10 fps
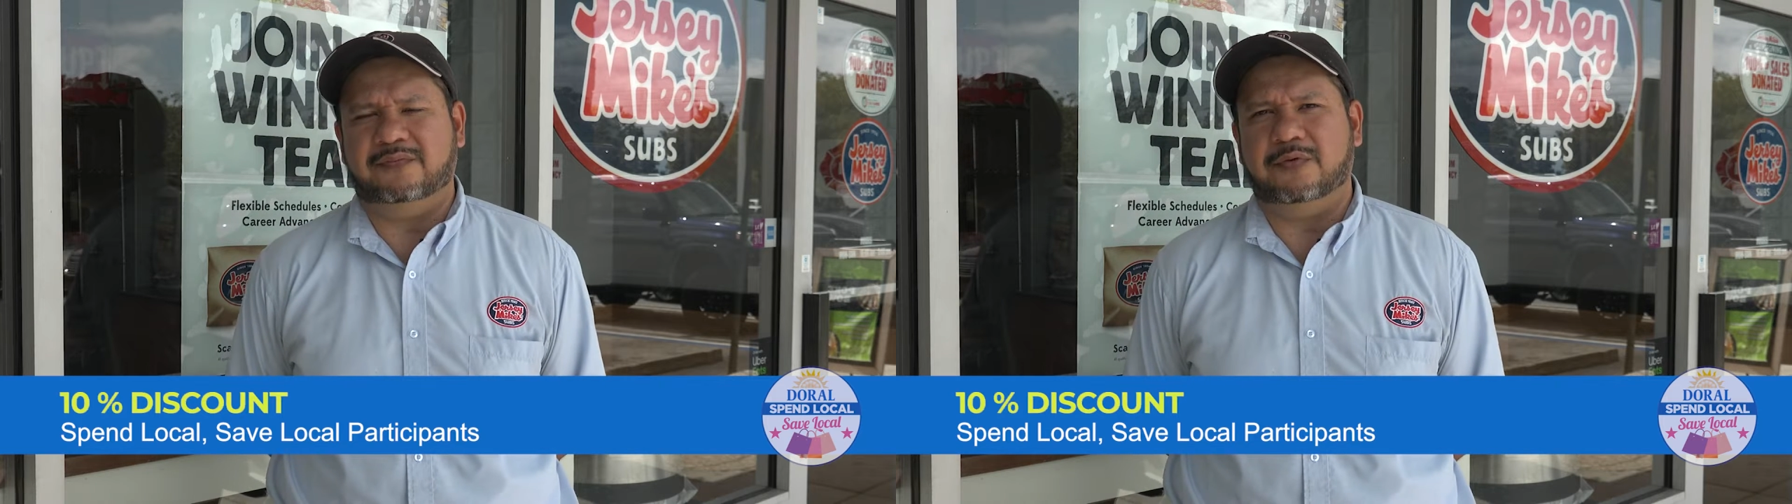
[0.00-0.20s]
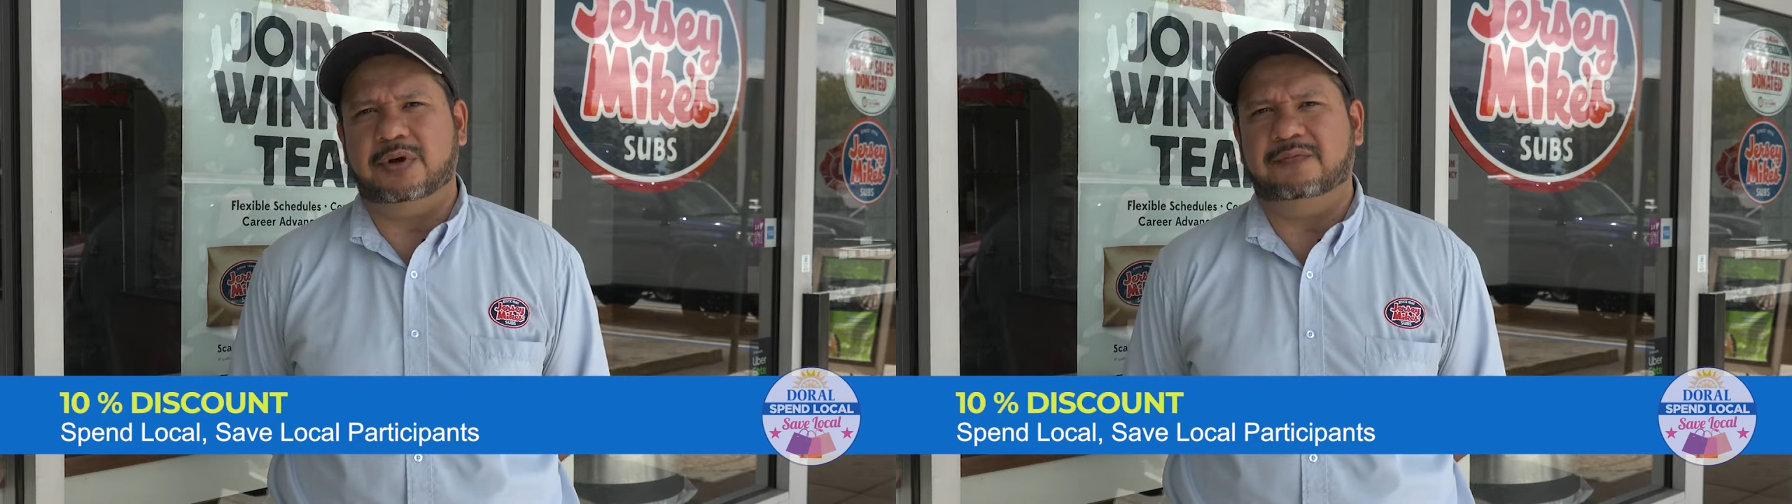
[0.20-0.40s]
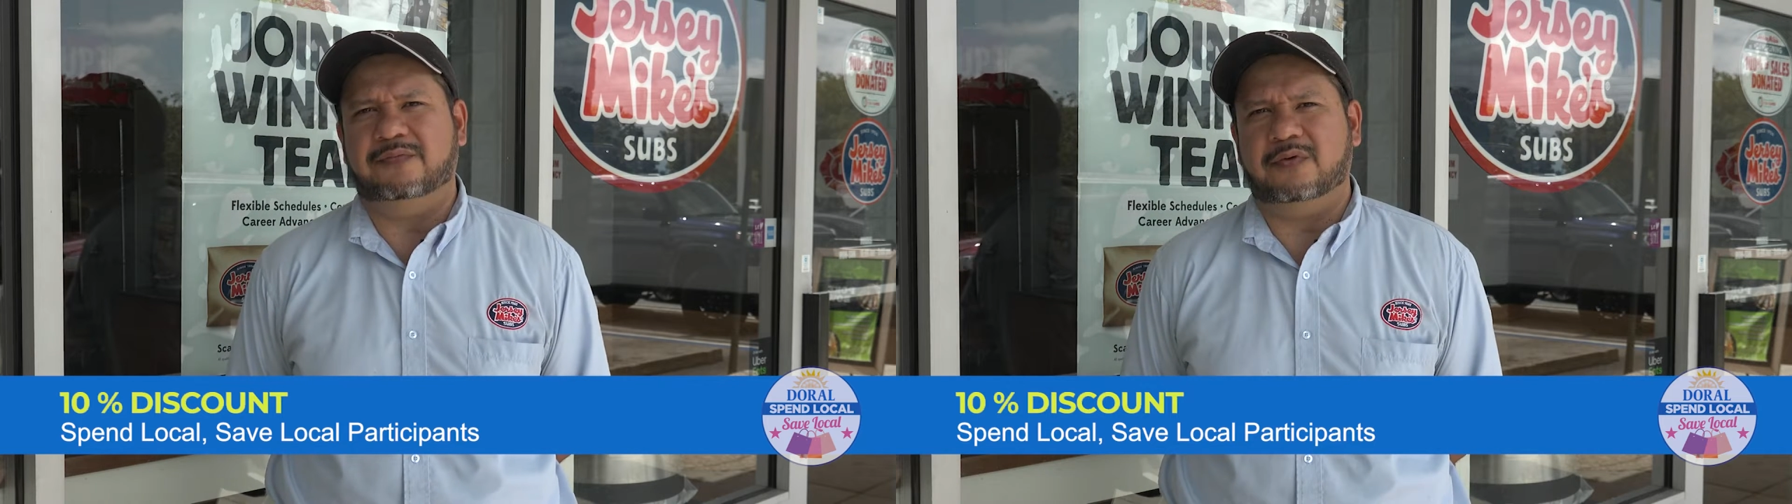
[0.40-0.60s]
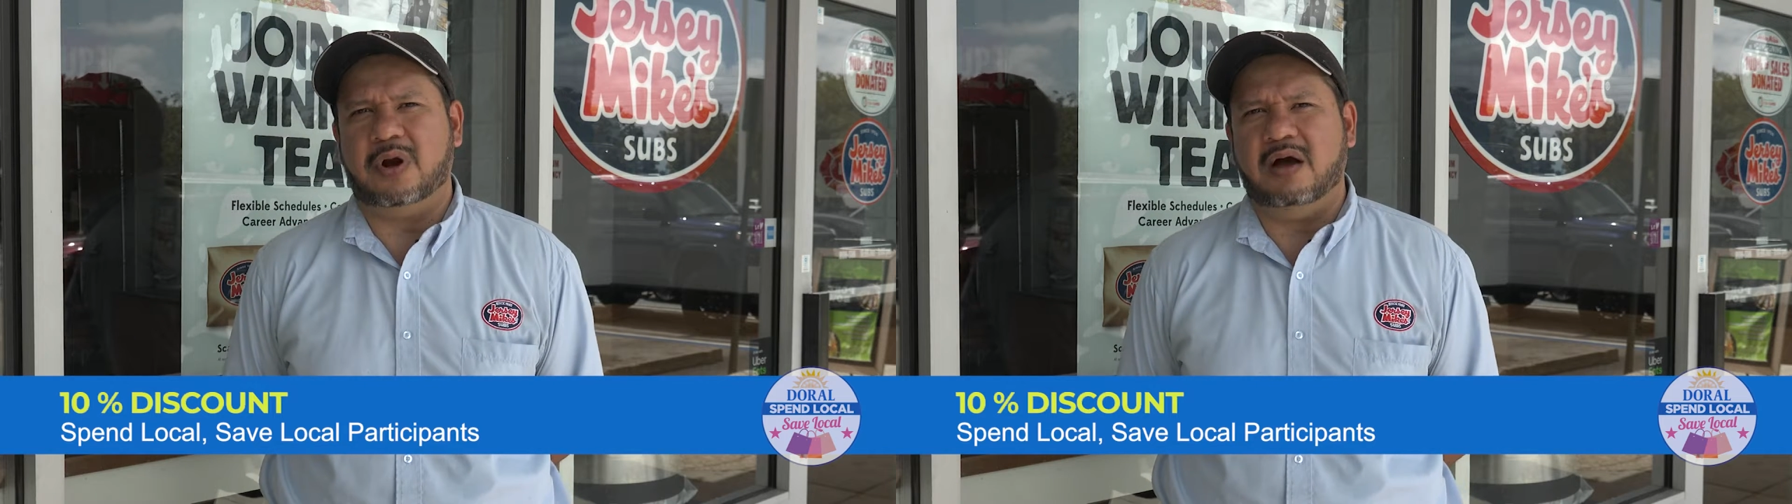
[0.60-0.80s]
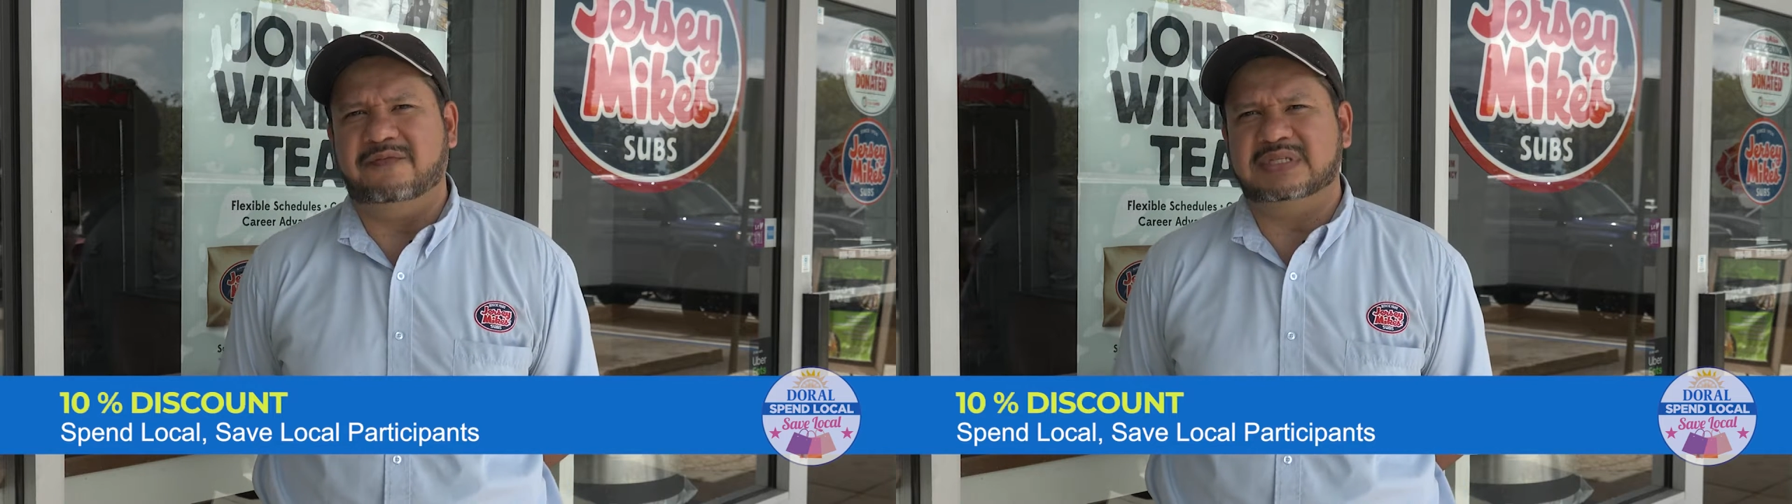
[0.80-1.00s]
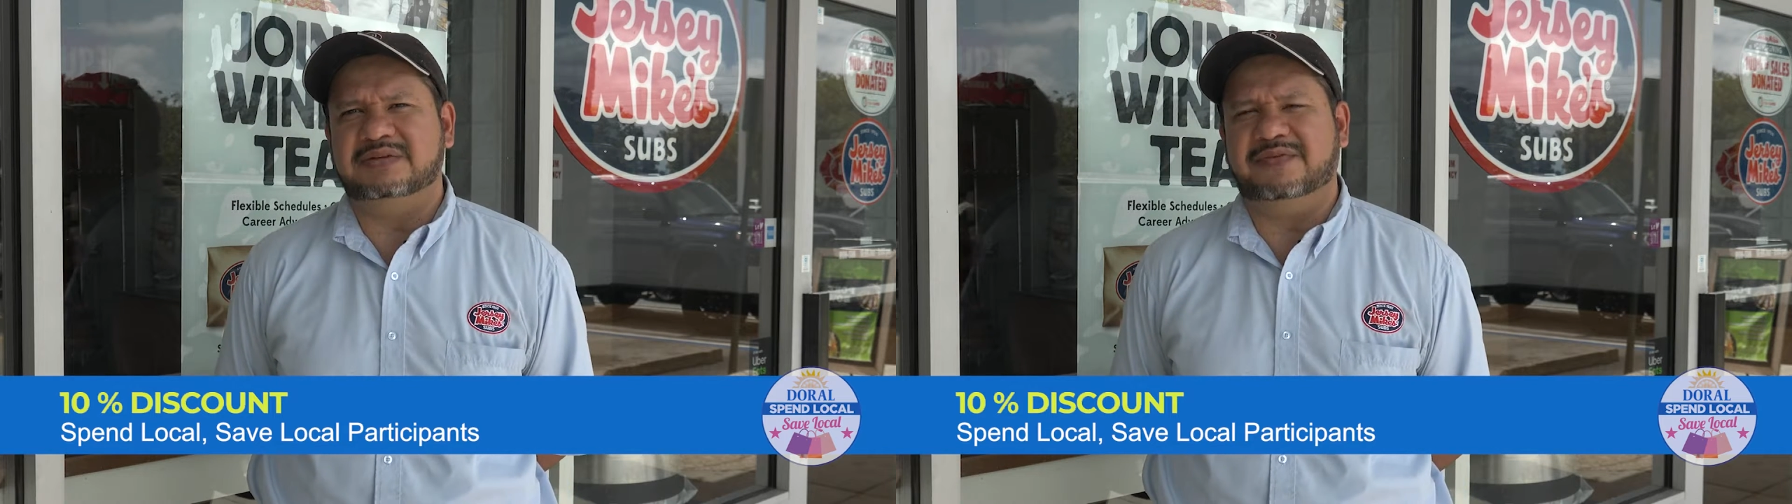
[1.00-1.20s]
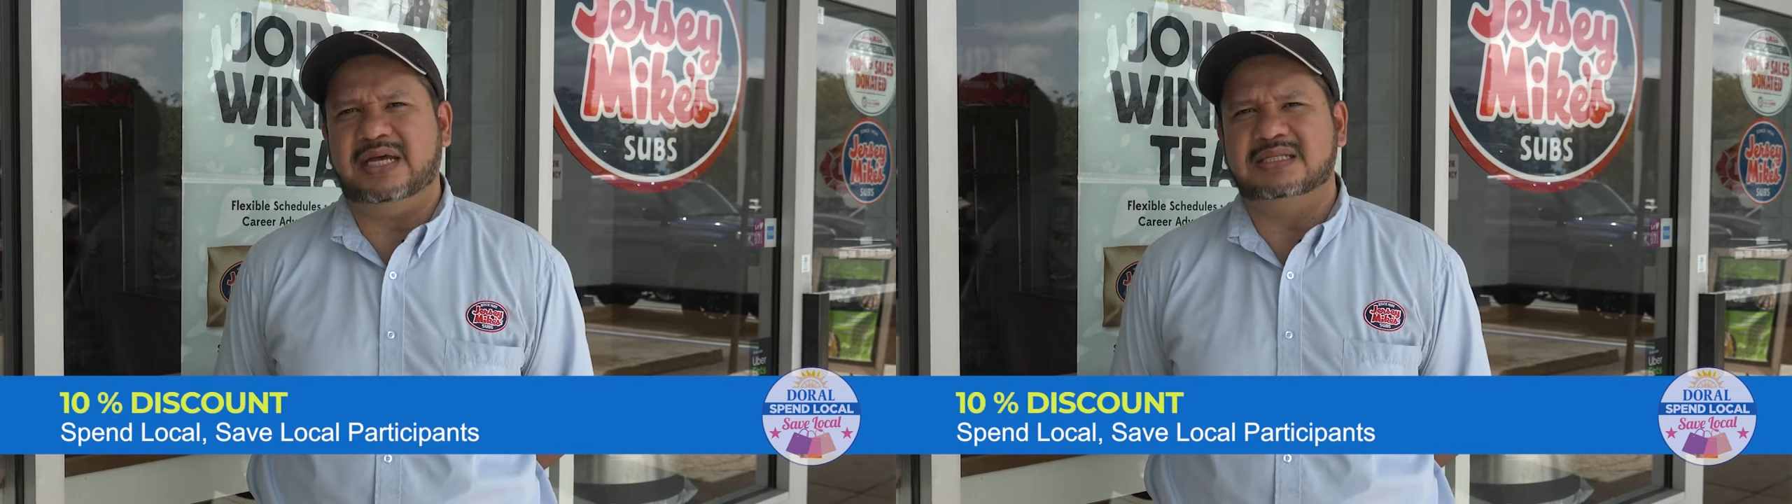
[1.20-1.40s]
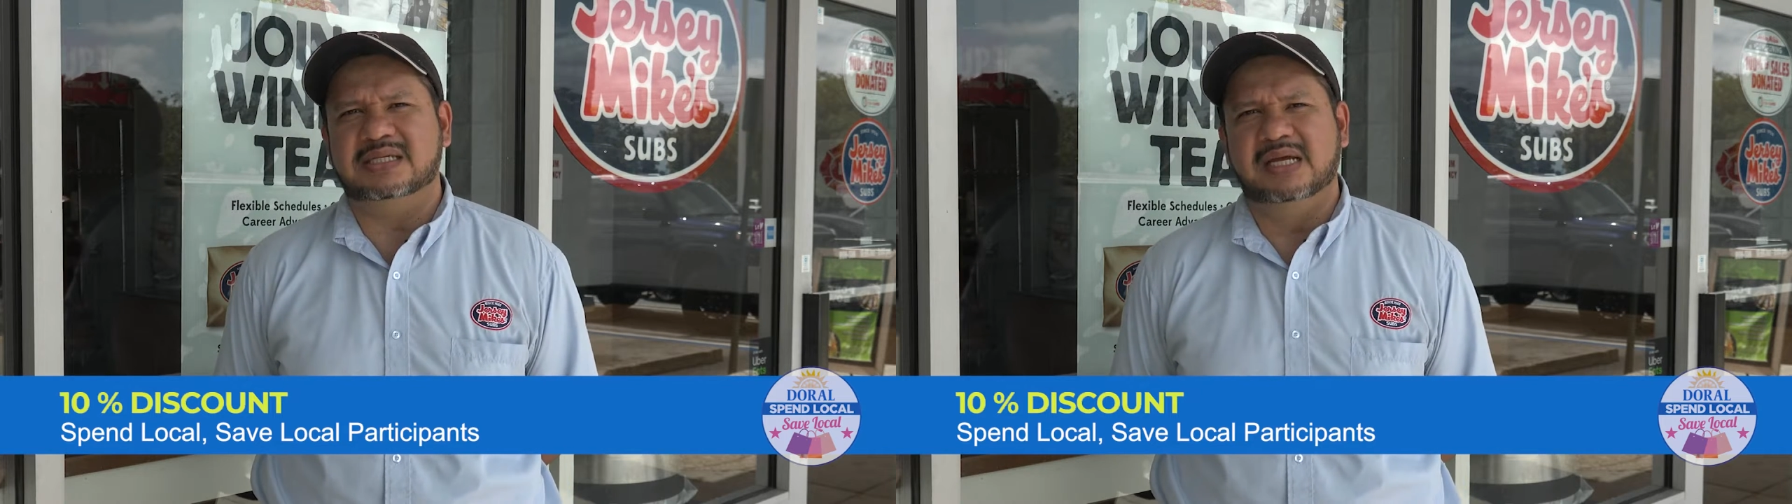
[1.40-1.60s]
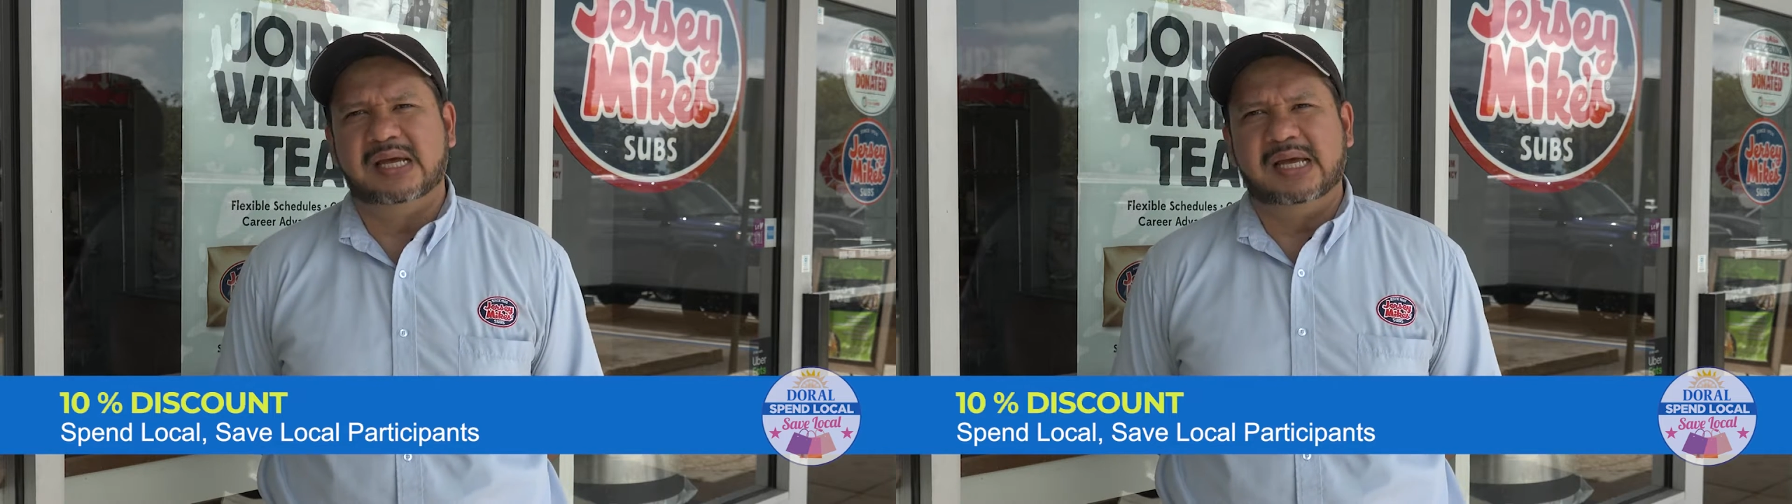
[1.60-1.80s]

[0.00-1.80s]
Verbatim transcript: for, for office events.